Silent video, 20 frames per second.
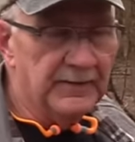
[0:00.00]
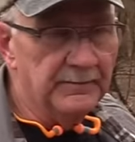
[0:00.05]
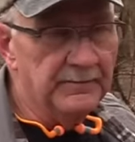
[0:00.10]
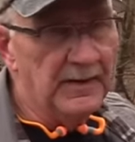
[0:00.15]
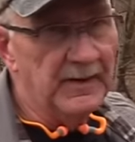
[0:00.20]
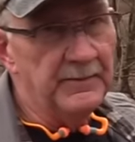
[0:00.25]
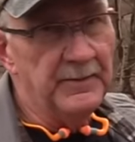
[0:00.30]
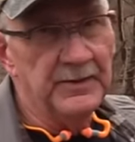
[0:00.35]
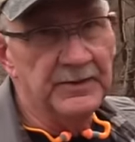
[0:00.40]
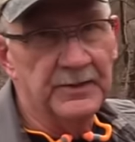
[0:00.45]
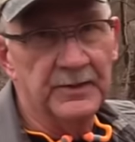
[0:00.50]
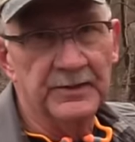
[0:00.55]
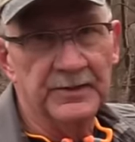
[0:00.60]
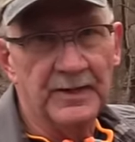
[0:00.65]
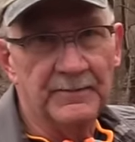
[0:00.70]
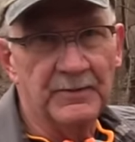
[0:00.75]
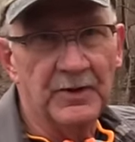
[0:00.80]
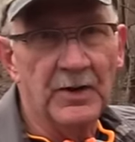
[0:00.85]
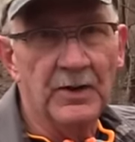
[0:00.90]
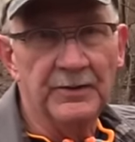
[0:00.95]
Maybe it's because
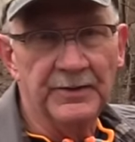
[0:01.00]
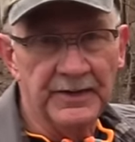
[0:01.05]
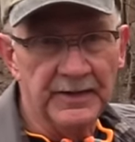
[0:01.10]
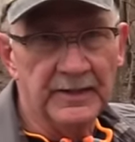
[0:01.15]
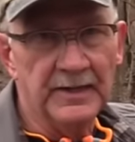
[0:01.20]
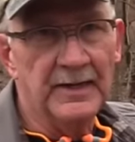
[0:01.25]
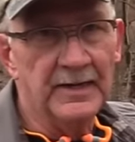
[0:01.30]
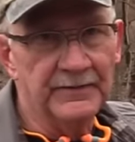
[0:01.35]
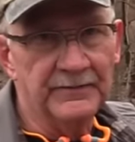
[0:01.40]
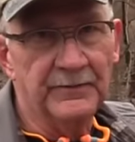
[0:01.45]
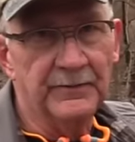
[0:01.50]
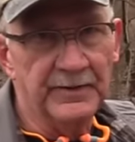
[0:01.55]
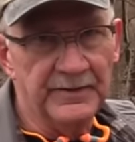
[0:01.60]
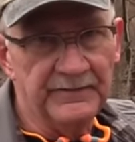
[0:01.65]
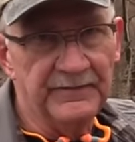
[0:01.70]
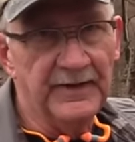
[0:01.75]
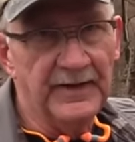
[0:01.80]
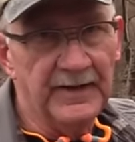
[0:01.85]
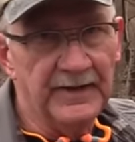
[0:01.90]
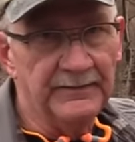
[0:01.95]
I'm called Hickok
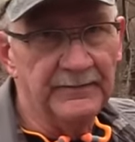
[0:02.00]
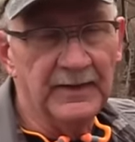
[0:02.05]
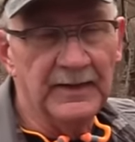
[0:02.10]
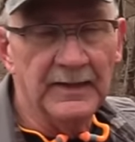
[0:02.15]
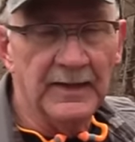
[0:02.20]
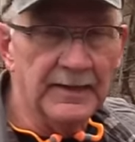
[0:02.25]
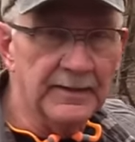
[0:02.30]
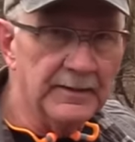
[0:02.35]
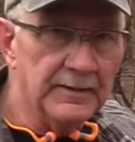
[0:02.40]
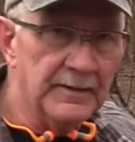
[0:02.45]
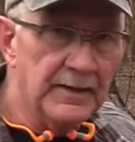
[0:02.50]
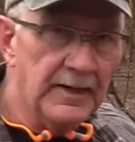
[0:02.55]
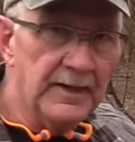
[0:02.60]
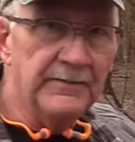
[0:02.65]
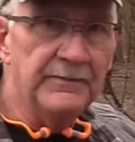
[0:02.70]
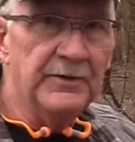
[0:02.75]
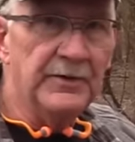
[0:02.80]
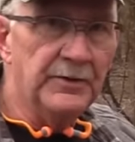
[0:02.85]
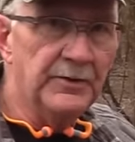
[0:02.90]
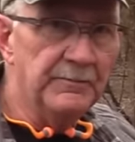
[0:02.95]
45. I like
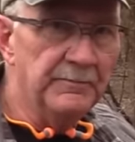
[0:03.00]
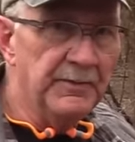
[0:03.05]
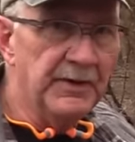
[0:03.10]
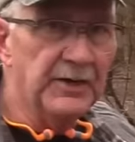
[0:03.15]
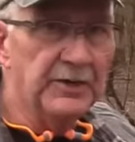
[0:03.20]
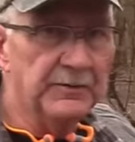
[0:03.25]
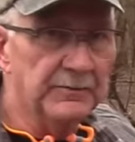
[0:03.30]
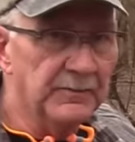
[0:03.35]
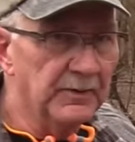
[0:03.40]
heavier, bigger